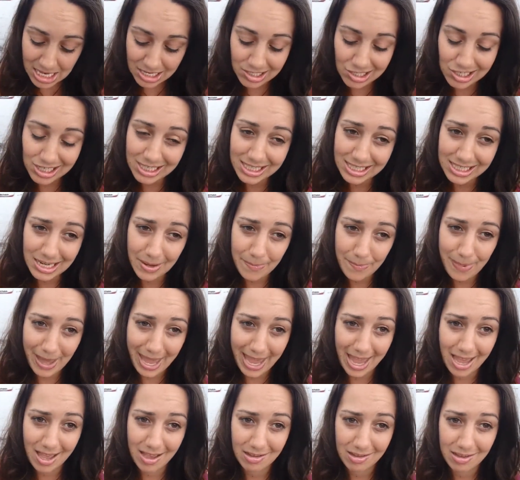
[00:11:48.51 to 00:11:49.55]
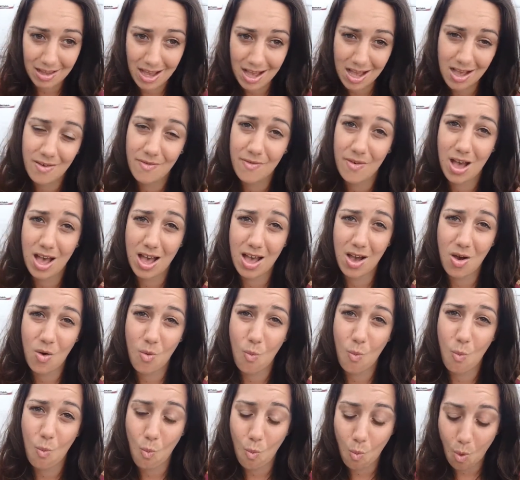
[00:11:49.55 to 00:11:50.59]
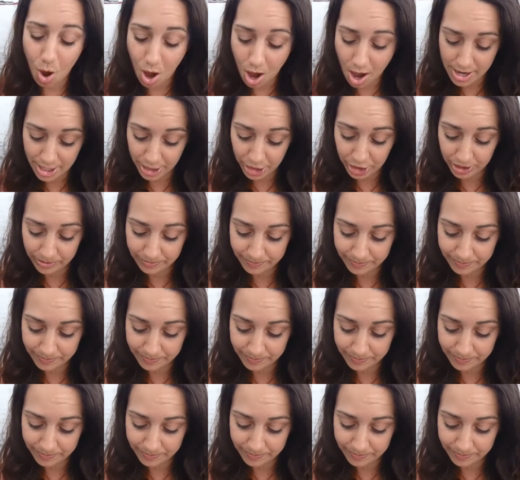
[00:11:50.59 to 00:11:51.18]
just a pail of water.